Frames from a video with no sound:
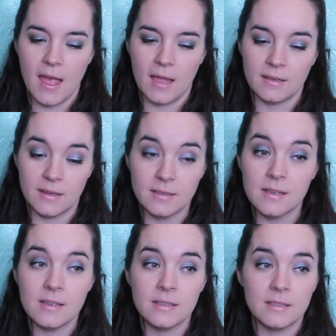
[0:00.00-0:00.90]
and this
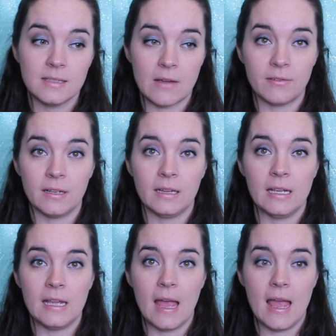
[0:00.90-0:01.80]
is
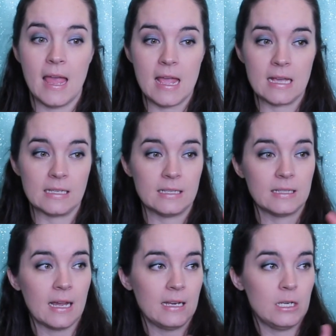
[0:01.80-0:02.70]
definitely a
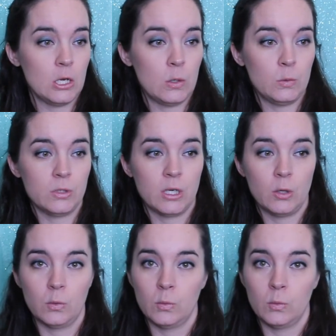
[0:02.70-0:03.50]
side note,